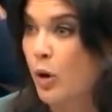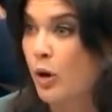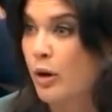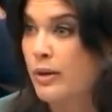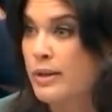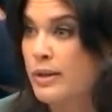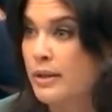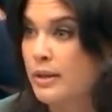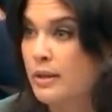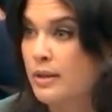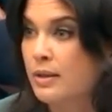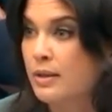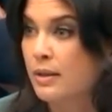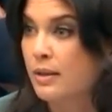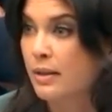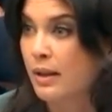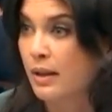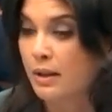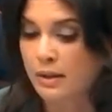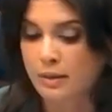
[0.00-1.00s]
that warranted
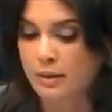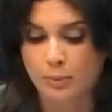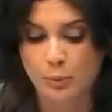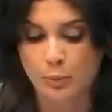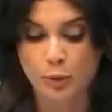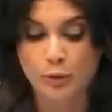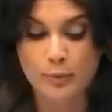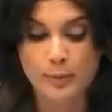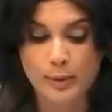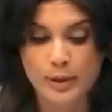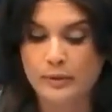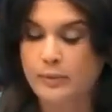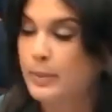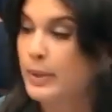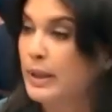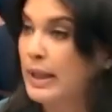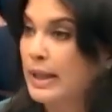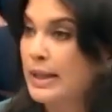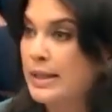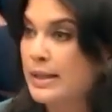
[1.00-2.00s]
the movement of
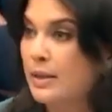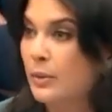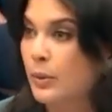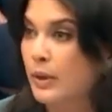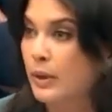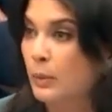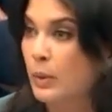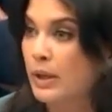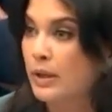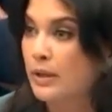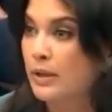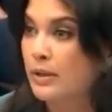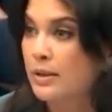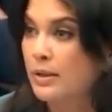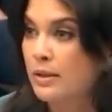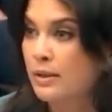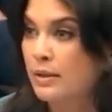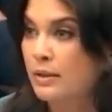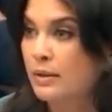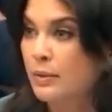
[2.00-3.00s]
police that we witnessed.